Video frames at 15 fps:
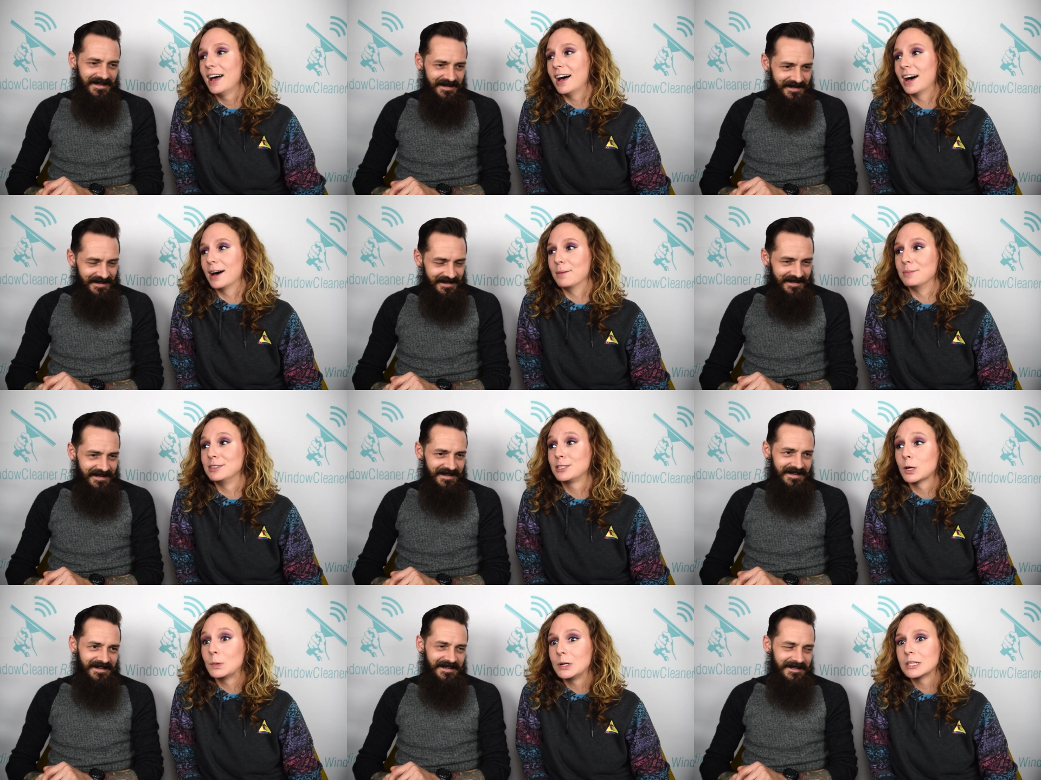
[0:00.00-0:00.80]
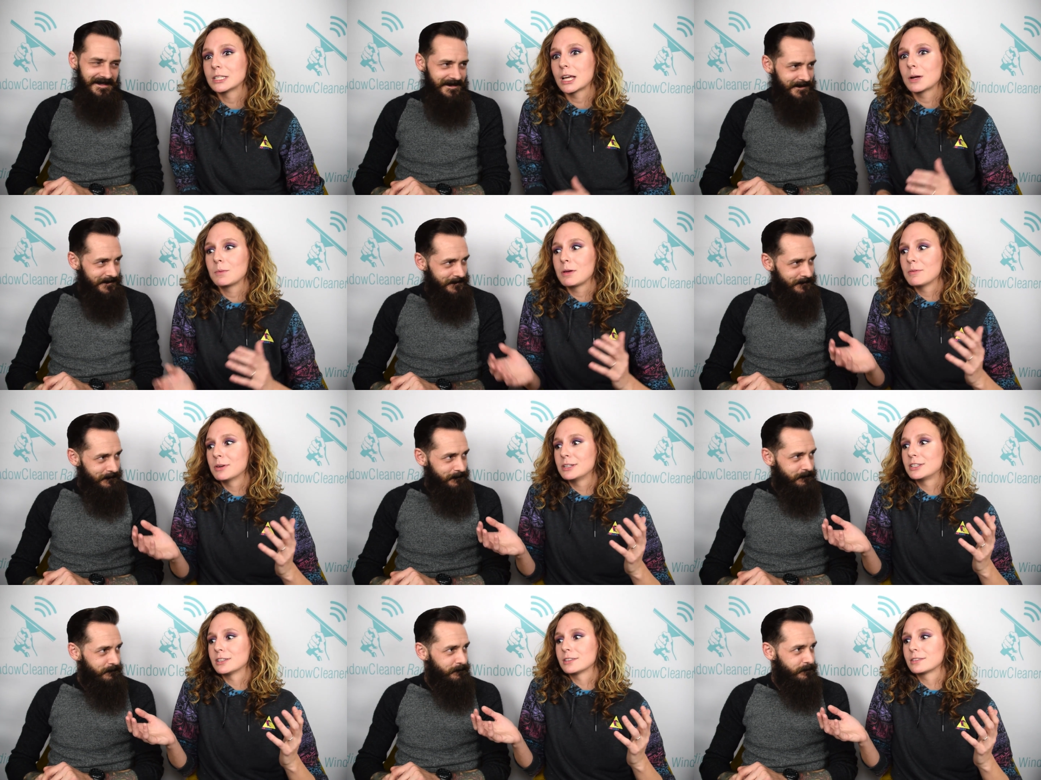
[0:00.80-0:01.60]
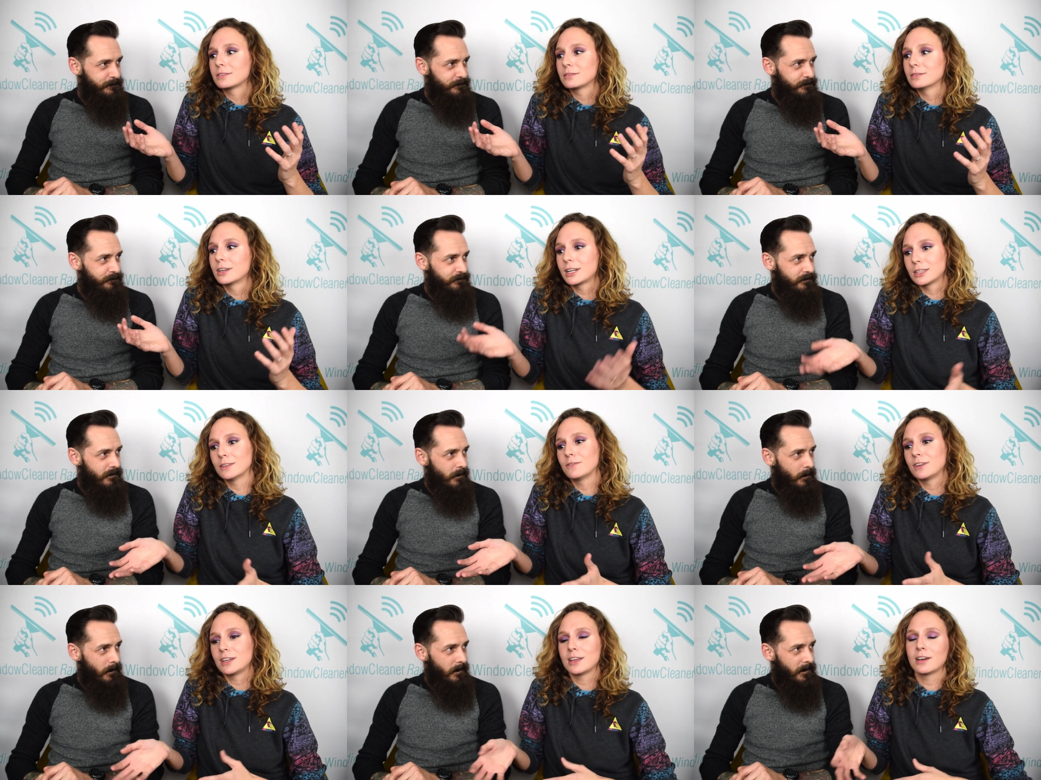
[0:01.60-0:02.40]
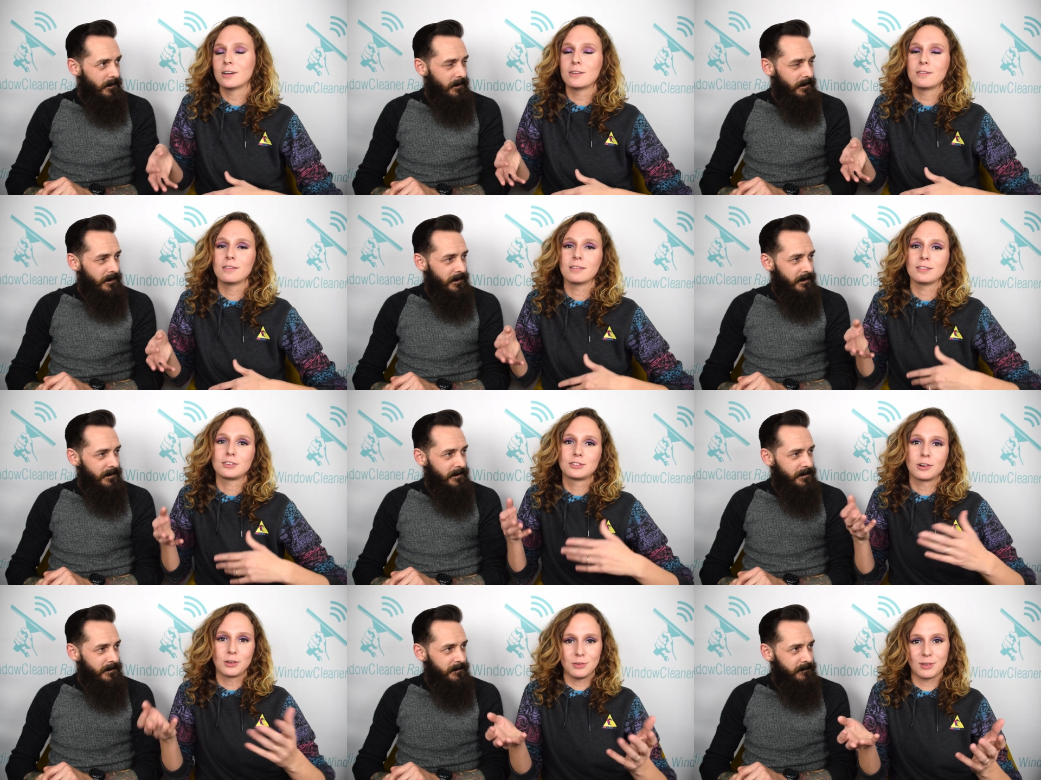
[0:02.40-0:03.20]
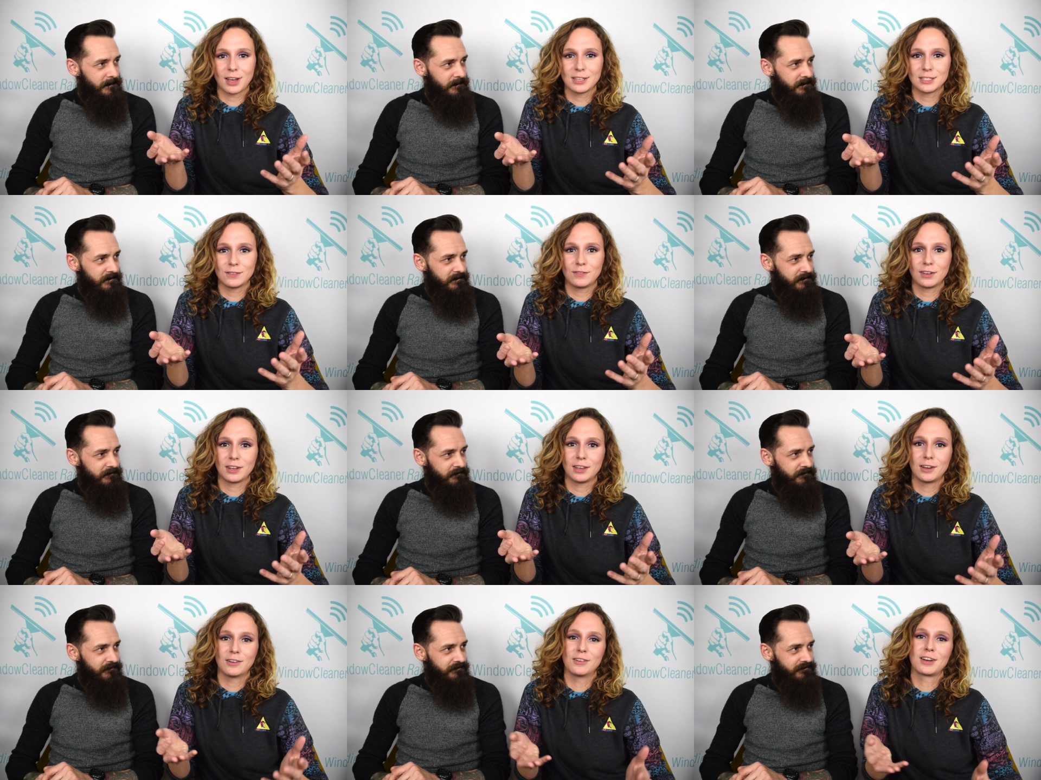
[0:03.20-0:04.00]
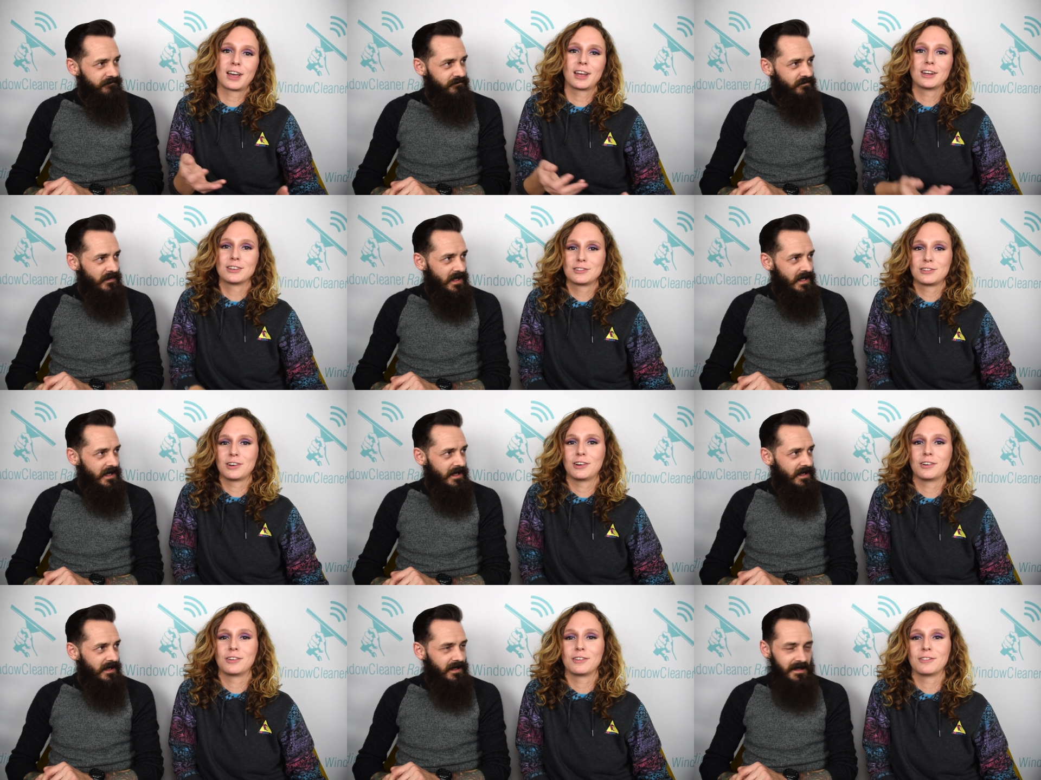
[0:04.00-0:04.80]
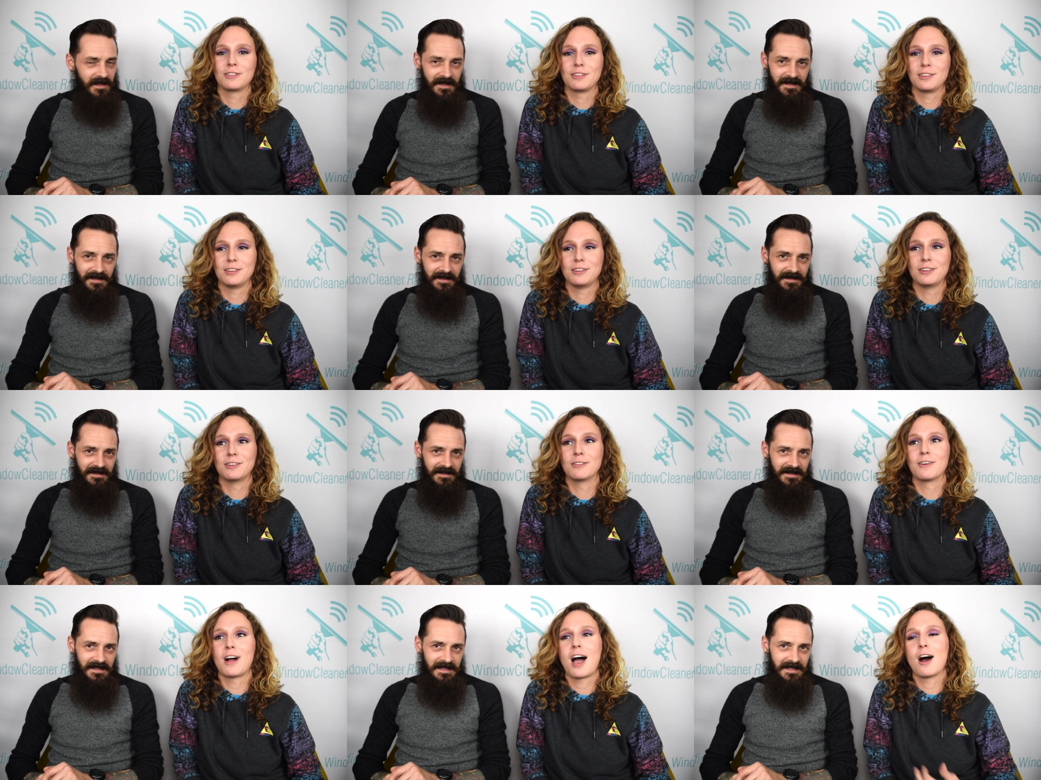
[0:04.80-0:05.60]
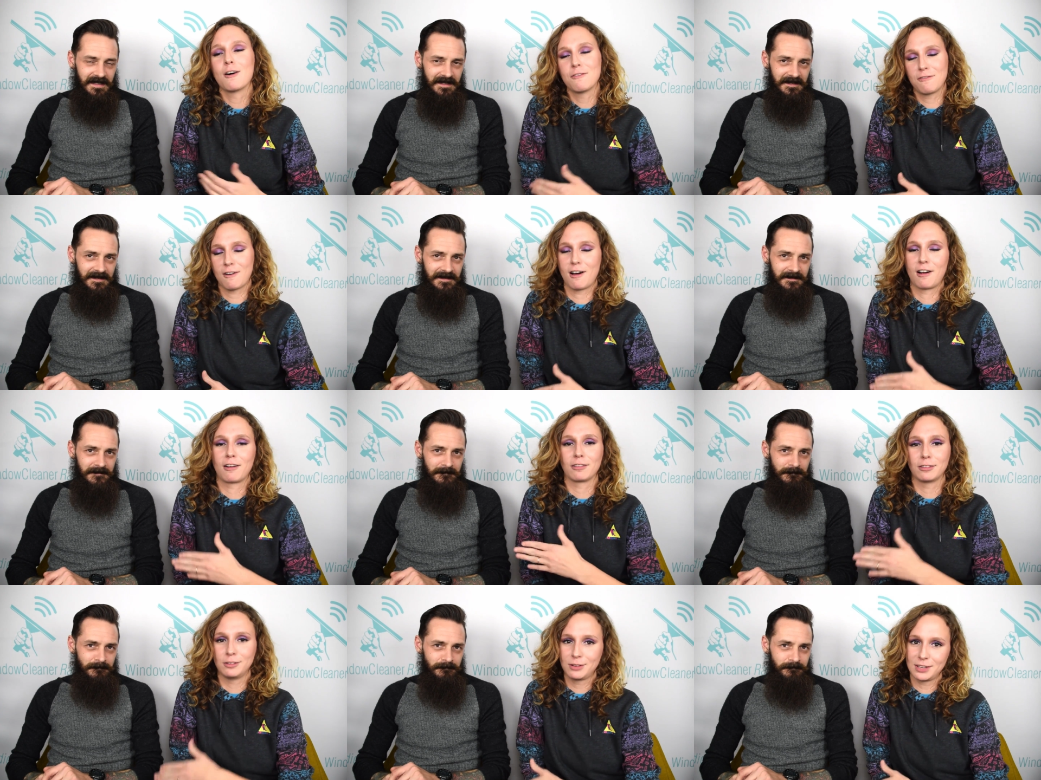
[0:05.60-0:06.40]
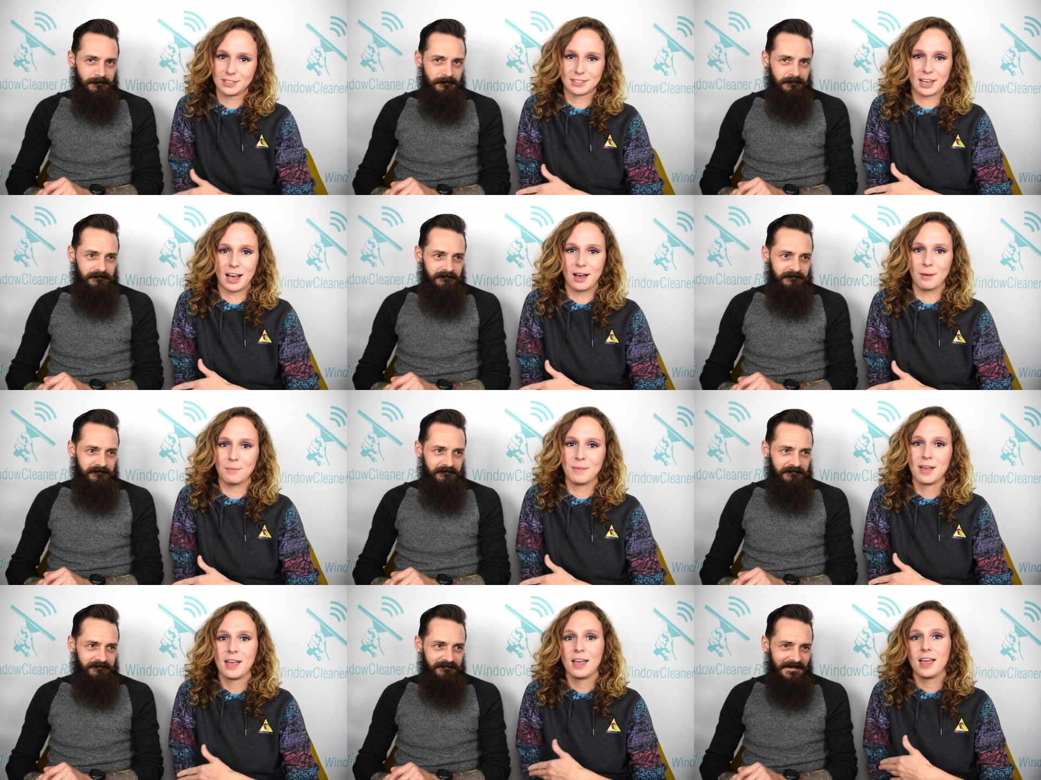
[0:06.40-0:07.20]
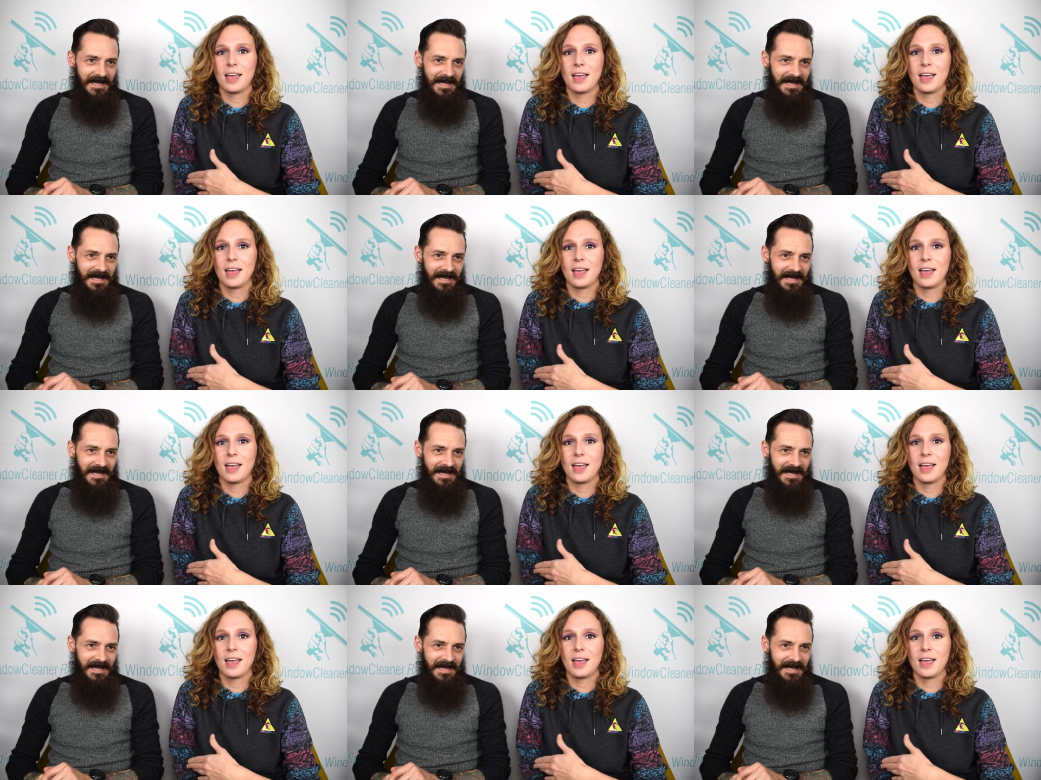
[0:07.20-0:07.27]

Speaker 1: Um, and so we decided we would just look at the video, show you guys the video, and kind of show you how far Luke has come.